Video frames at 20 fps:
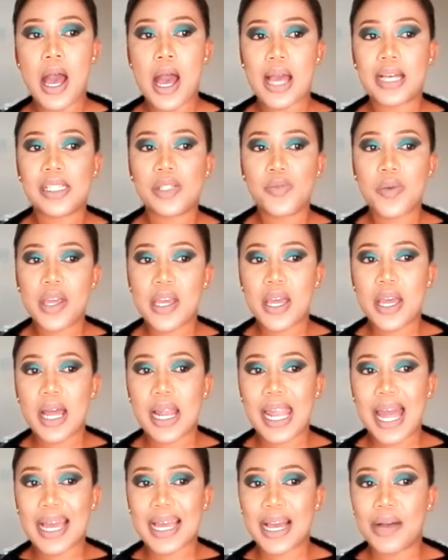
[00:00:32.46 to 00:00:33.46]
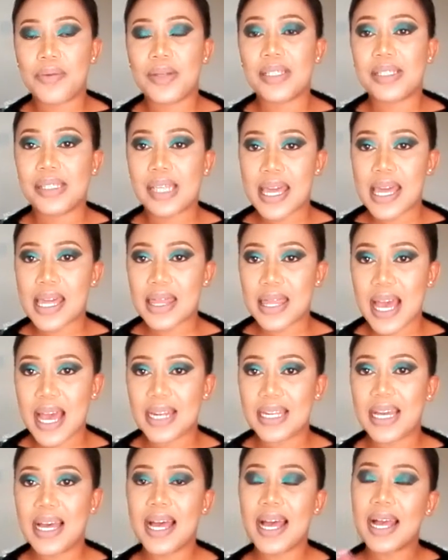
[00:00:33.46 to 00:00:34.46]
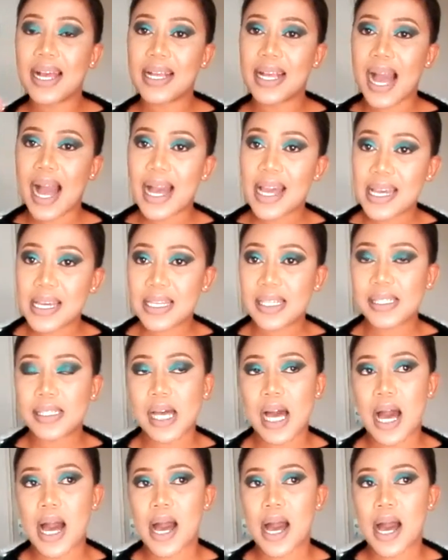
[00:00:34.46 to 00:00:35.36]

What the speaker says: As we, like I was saying that, guys,